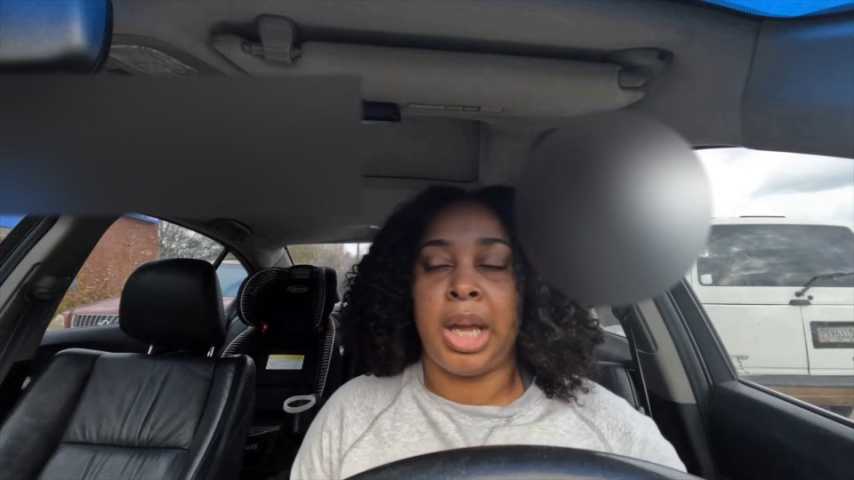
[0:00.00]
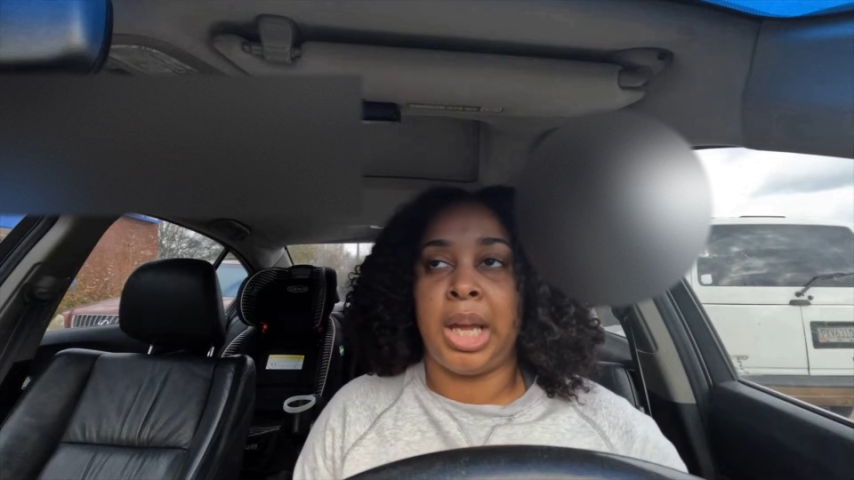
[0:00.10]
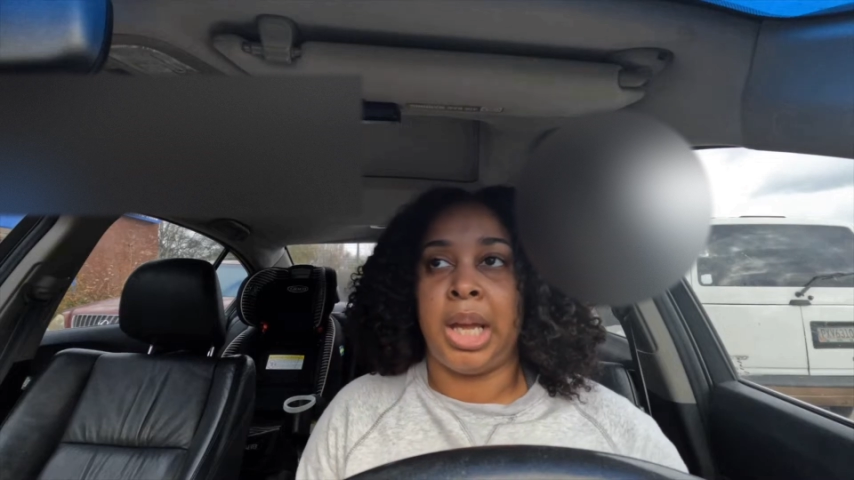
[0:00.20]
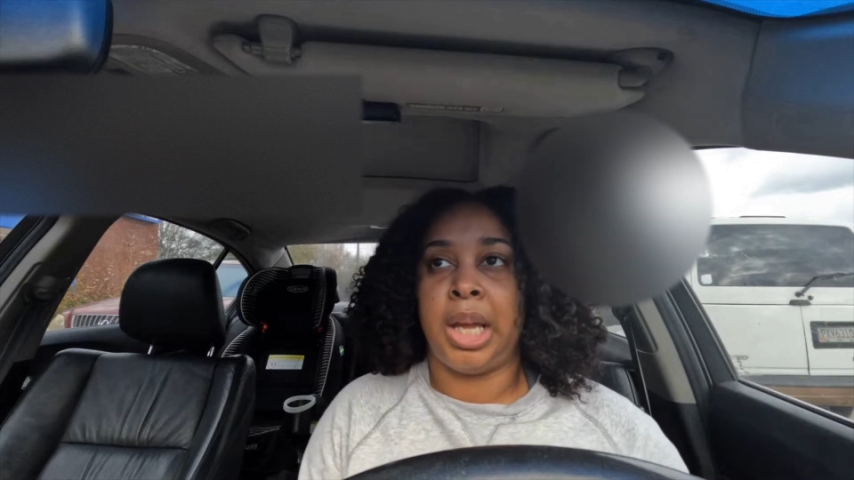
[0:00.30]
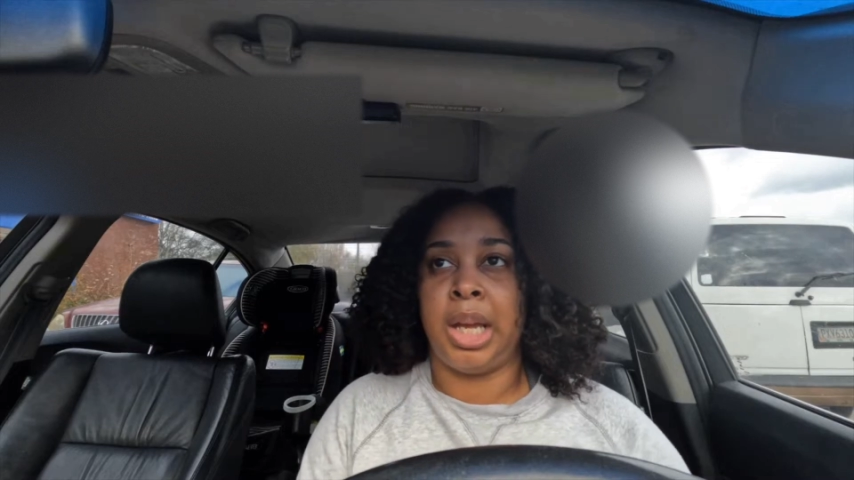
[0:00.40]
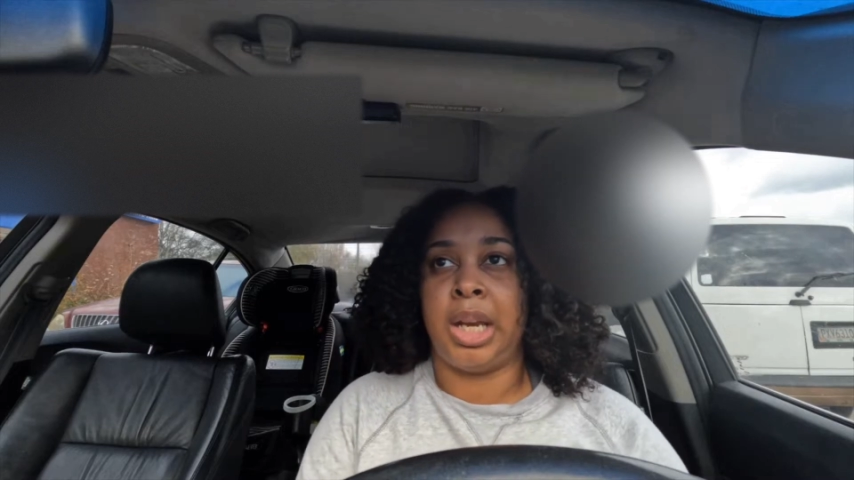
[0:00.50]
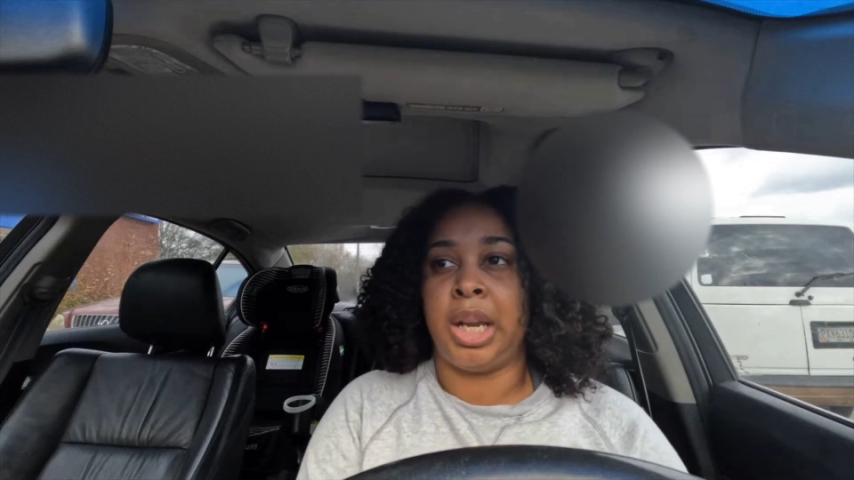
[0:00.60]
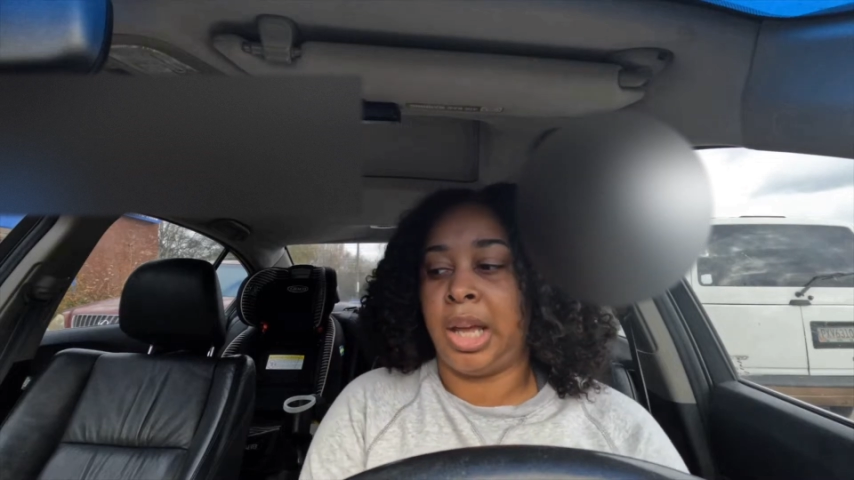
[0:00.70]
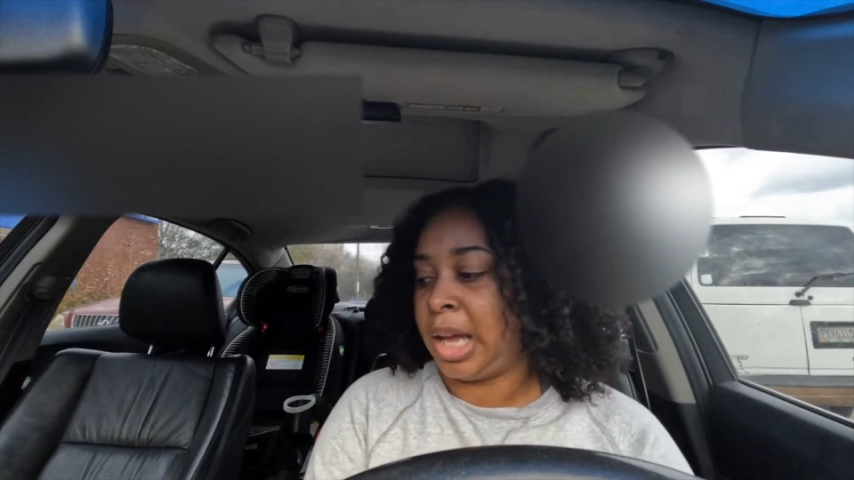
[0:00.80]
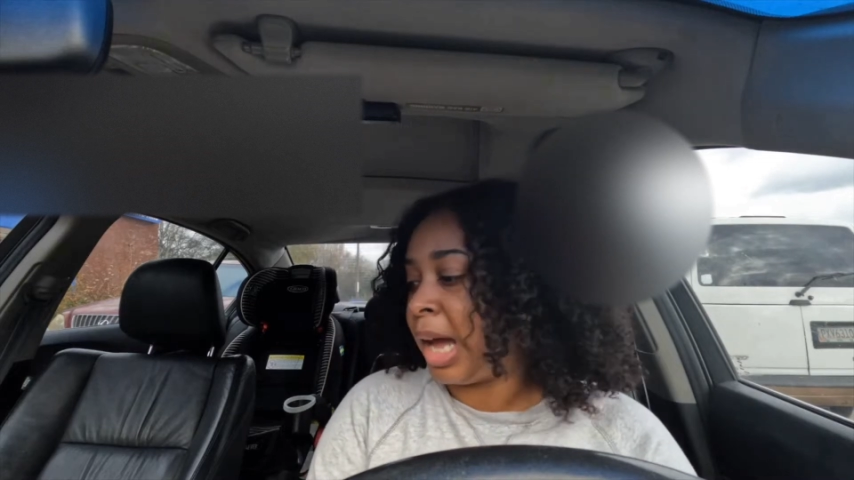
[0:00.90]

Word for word: and